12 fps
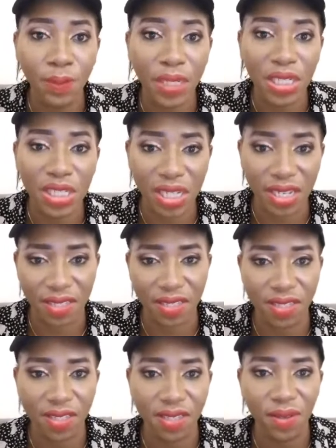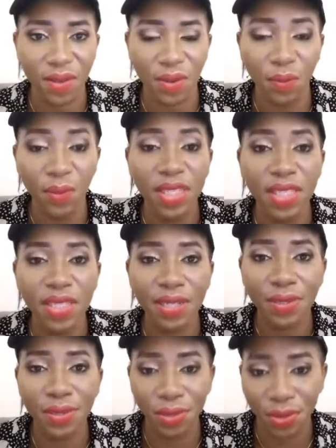patience with their
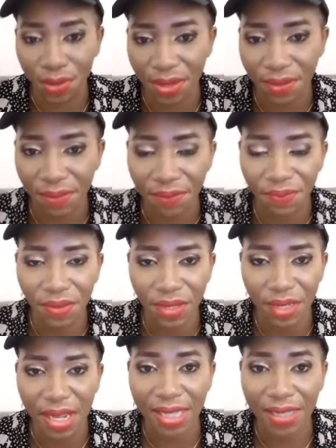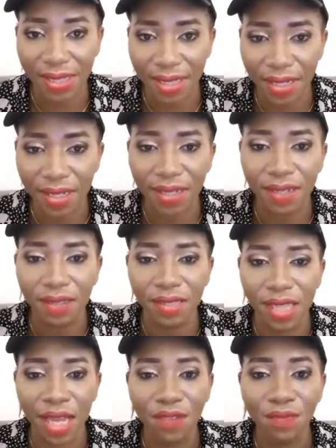children. I think
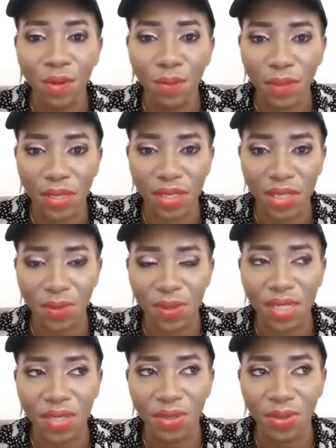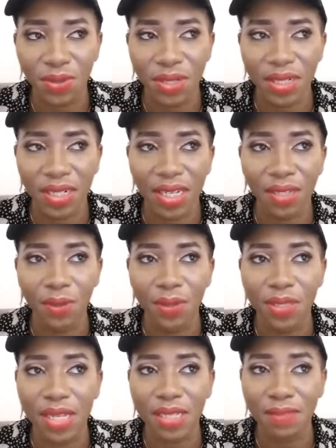they have more patience with their children. Like
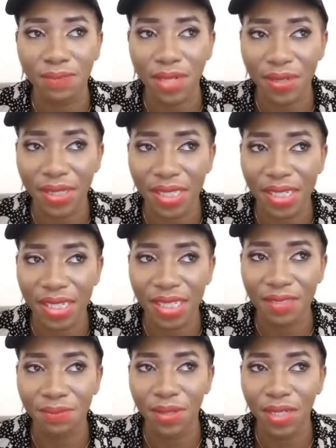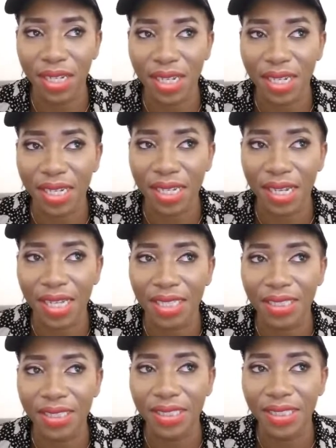those that married late, more like,
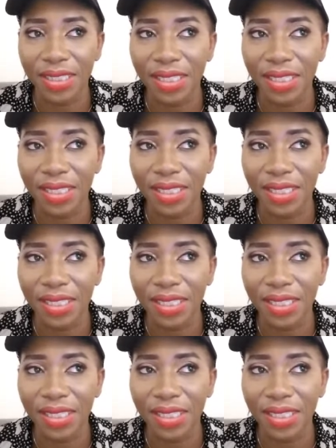and